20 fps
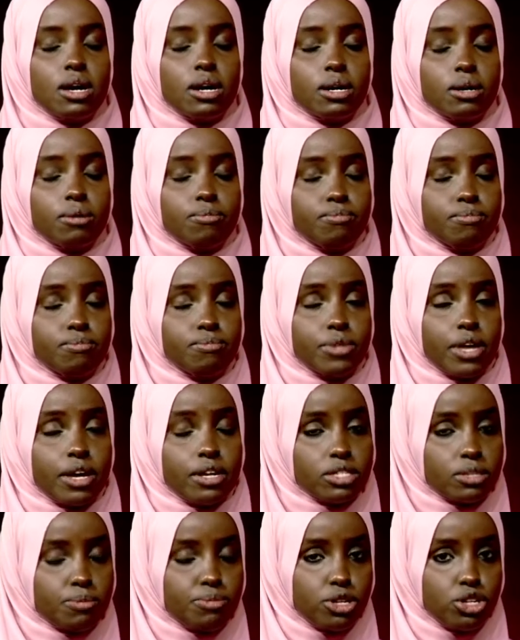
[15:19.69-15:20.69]
um, the
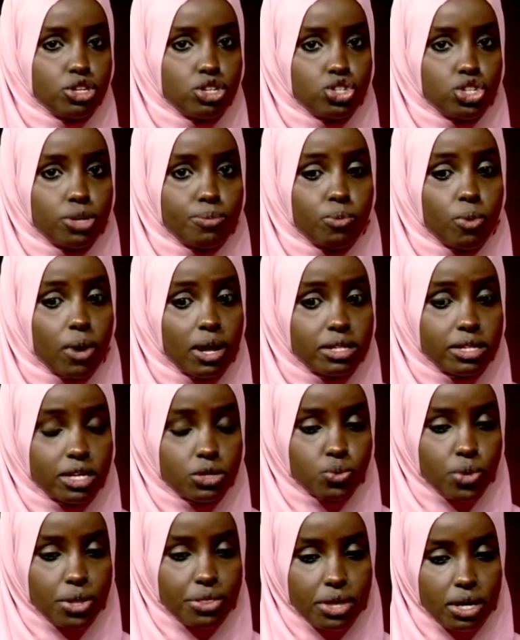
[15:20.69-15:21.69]
entrepreneurship world
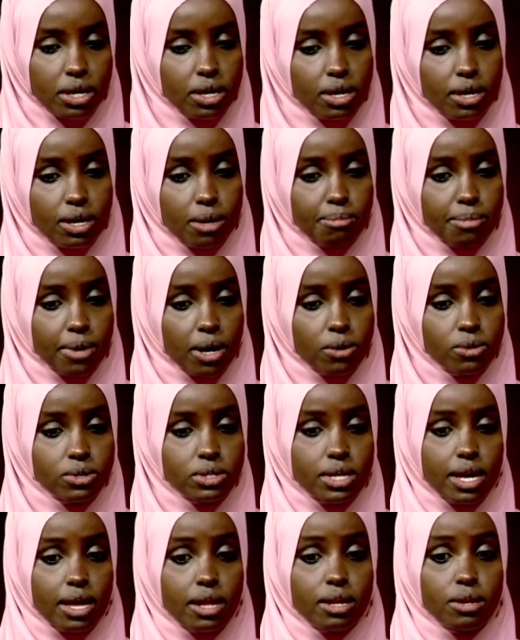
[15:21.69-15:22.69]
that we're thinking
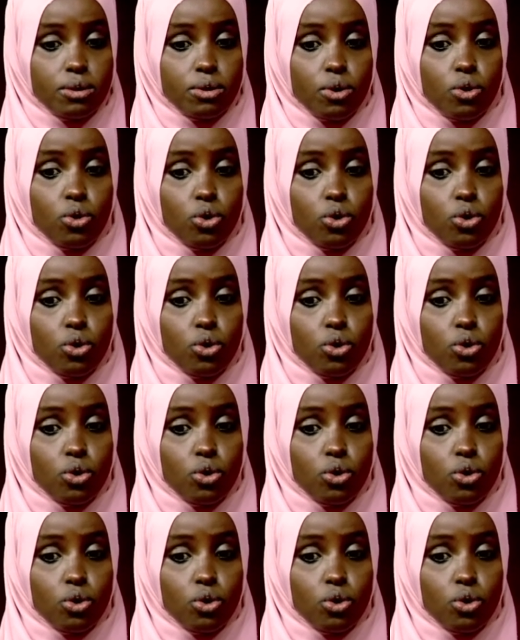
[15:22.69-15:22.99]
about and